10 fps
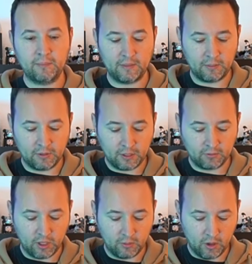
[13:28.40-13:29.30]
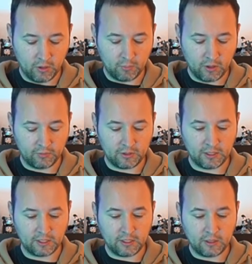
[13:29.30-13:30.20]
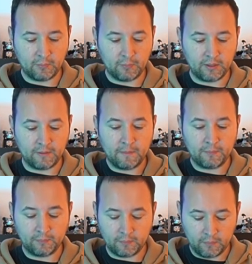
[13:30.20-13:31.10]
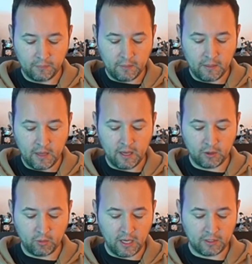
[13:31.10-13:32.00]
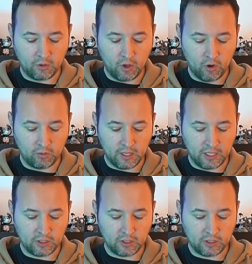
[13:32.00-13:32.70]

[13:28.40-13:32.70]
Everything really worked perfectly here. Otherwise, we already